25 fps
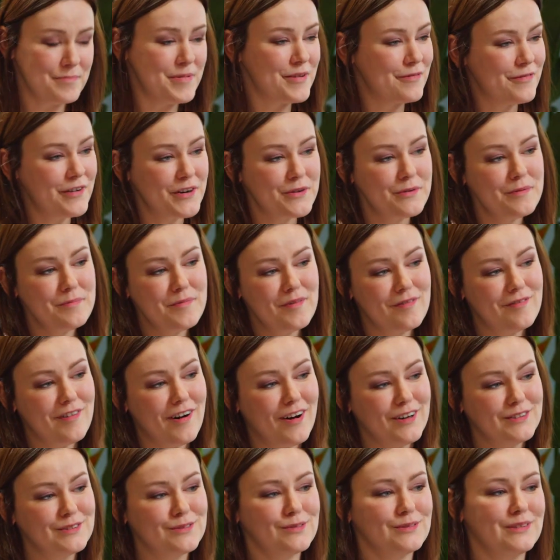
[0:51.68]
Before we move
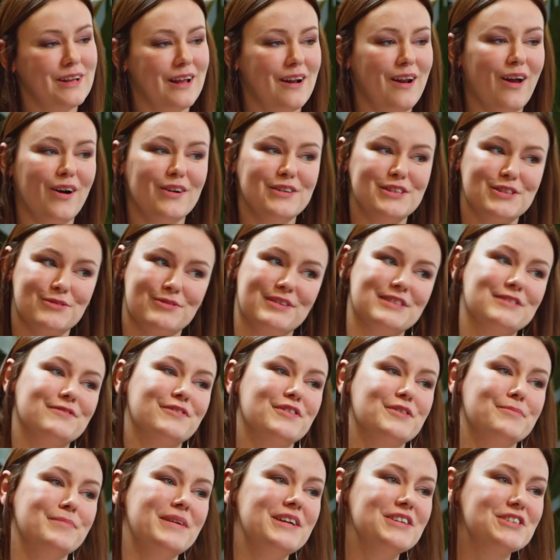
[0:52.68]
on to the Lloyd's
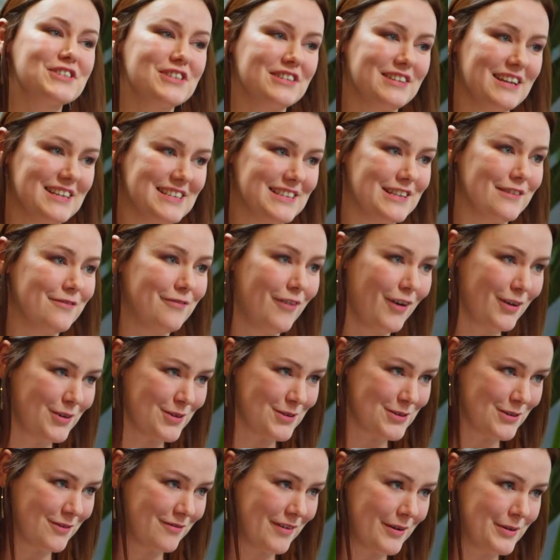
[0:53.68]
transformation as the
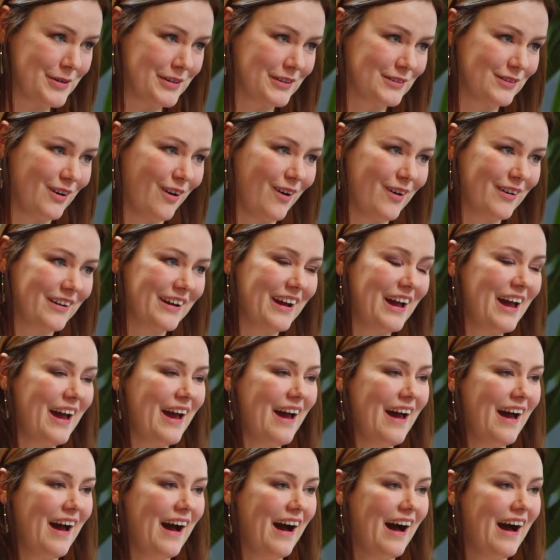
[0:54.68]
focus of our talk,
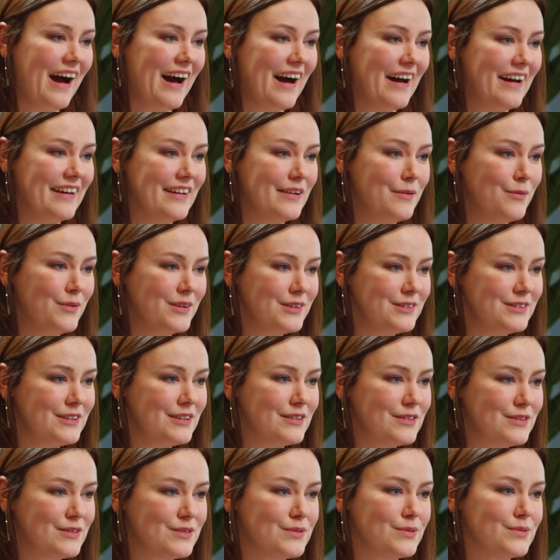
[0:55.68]
I
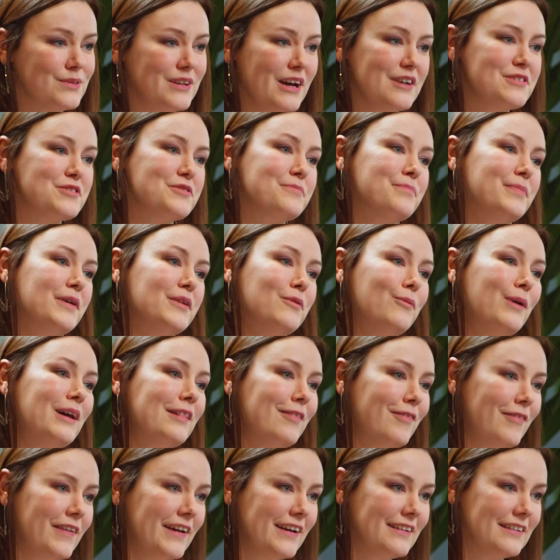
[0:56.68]
wanted to touch upon
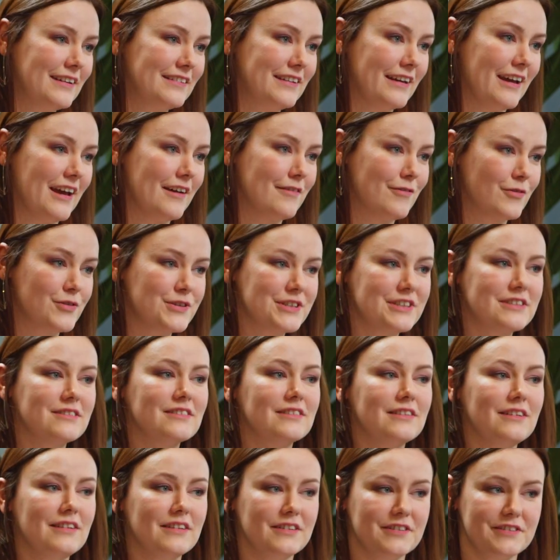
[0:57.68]
one thing that I have
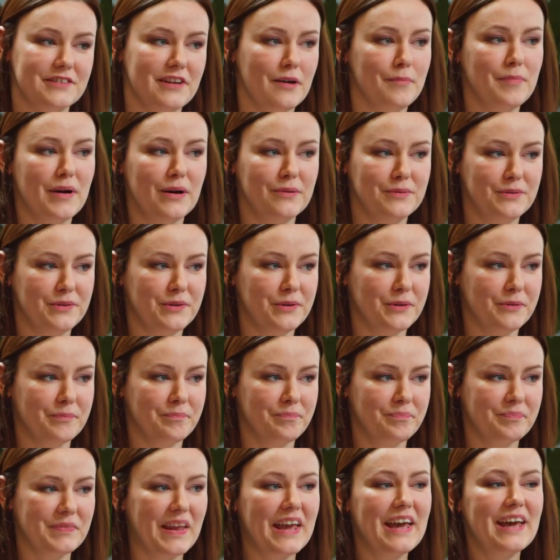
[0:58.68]
recently learned about you.
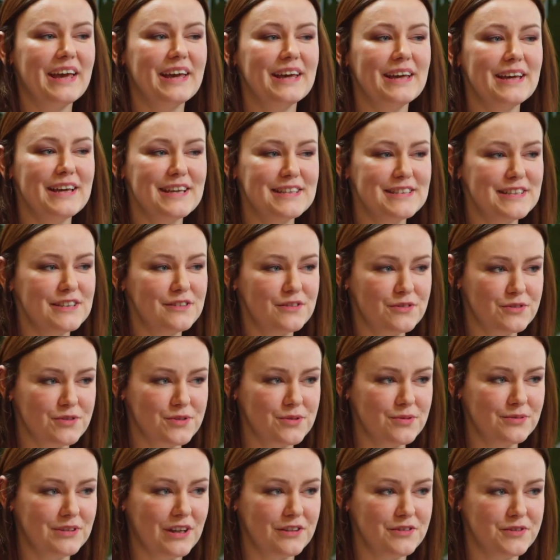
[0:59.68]
Is it
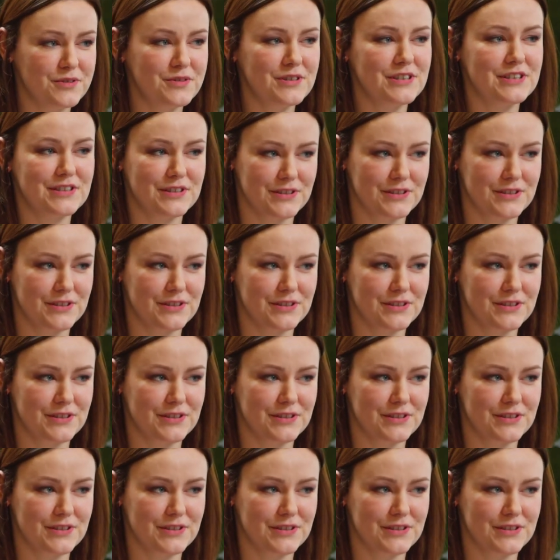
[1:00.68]
true that you're a